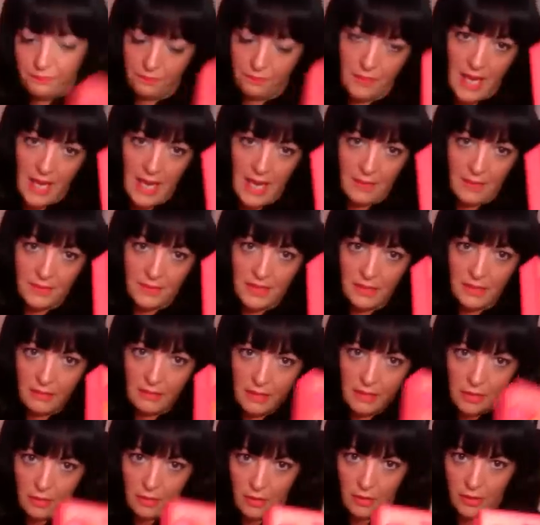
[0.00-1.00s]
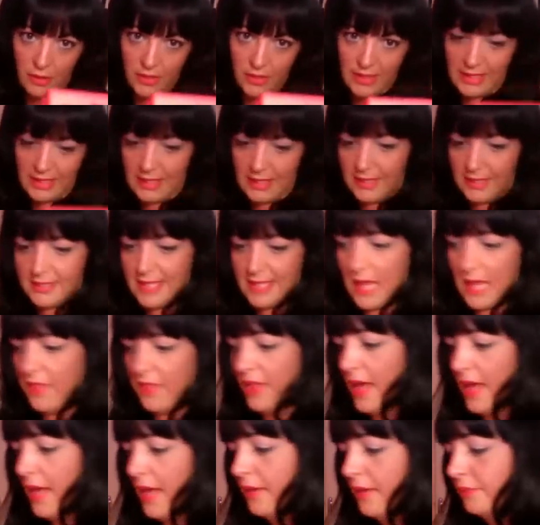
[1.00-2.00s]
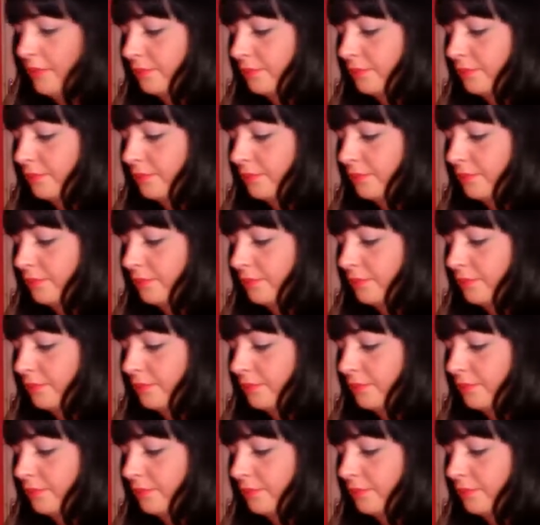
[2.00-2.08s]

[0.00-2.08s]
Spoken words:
Absolutely gorgeous little set there.